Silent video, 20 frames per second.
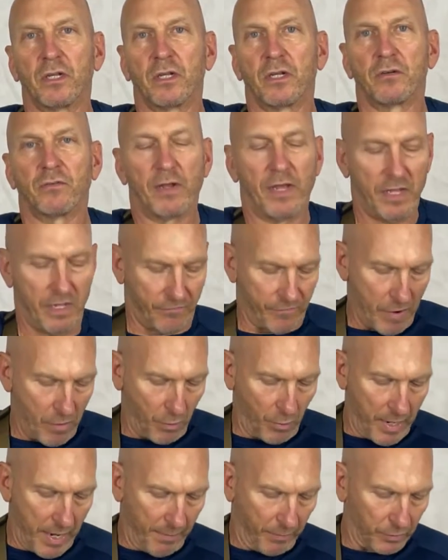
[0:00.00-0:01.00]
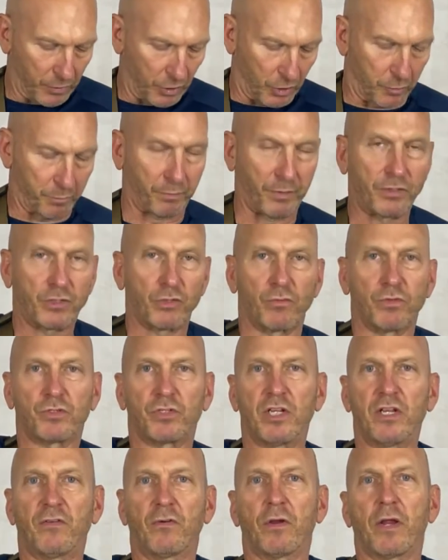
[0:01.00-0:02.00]
right? If I were able to split the
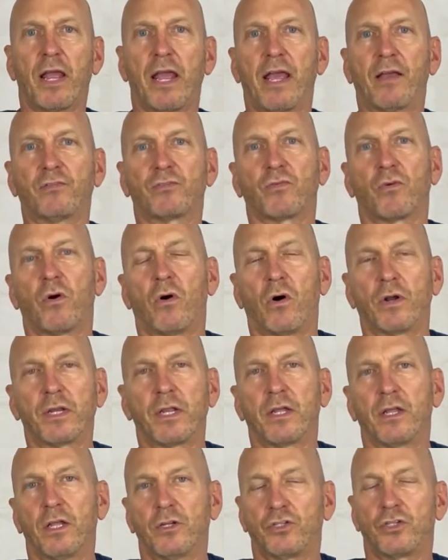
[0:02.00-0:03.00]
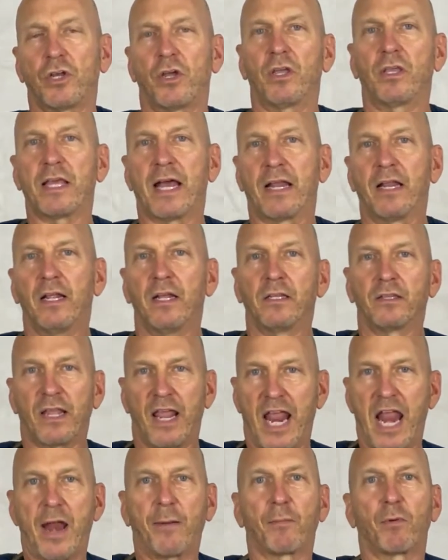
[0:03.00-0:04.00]
receiver halves on you and show you that, the
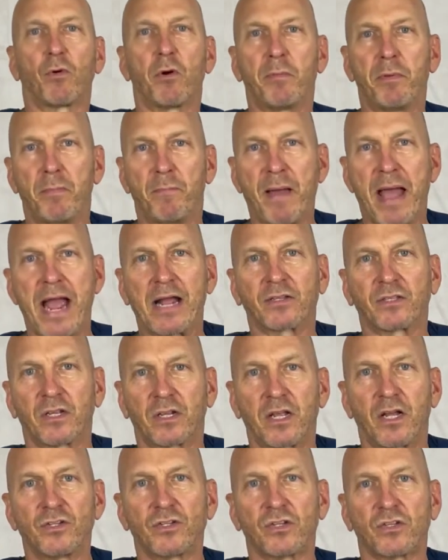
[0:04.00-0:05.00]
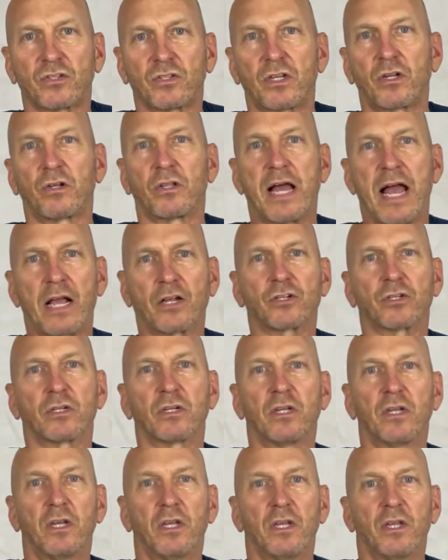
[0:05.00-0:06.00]
hammer will be back, the gun's in single action.
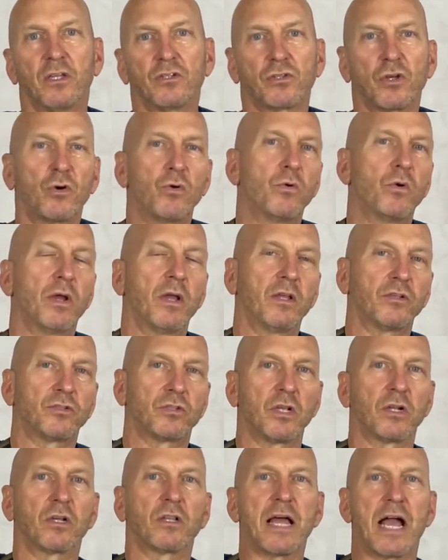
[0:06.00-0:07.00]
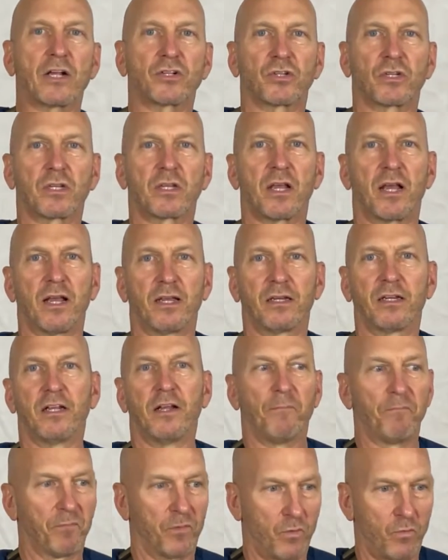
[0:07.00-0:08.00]
So a single action gun,
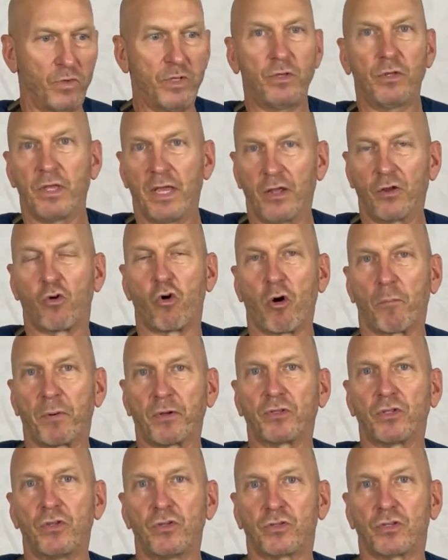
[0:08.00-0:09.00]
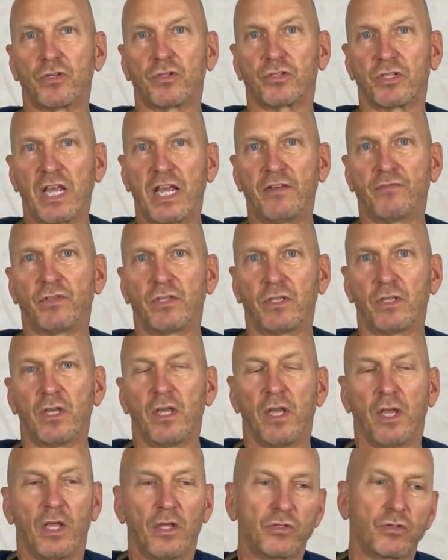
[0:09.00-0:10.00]
we incorporate the use of the safety.
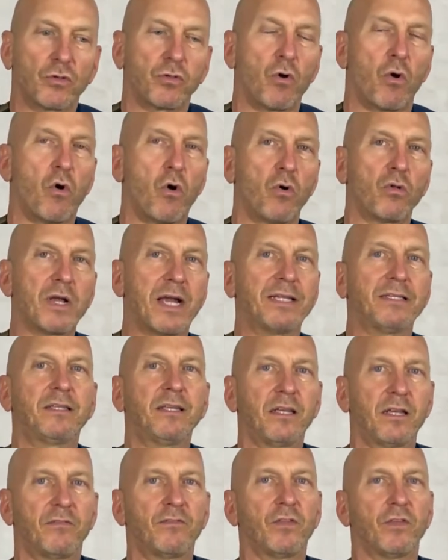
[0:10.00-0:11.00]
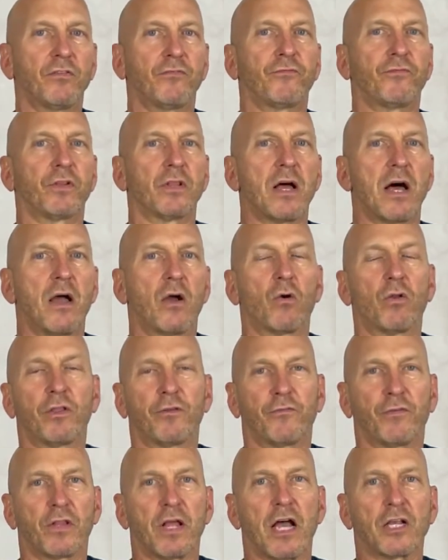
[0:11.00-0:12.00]
So the whole idea of the
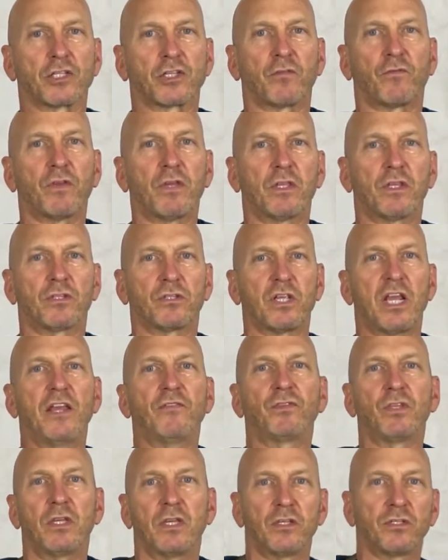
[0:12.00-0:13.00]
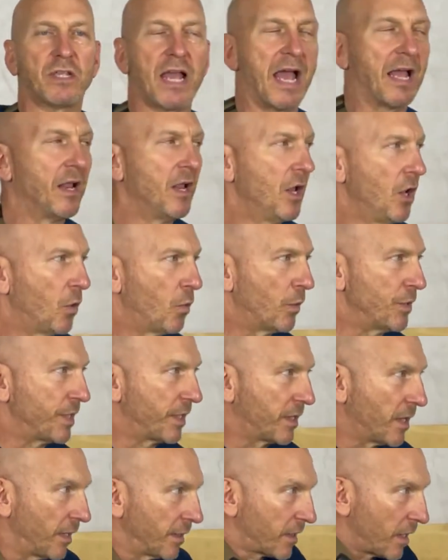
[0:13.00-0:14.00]
philosophy of the safety is that when the
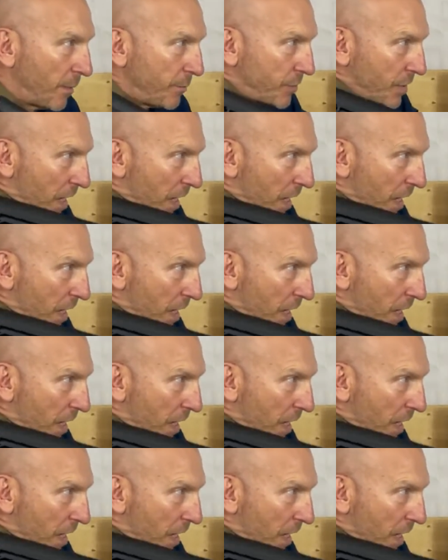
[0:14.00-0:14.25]
gun comes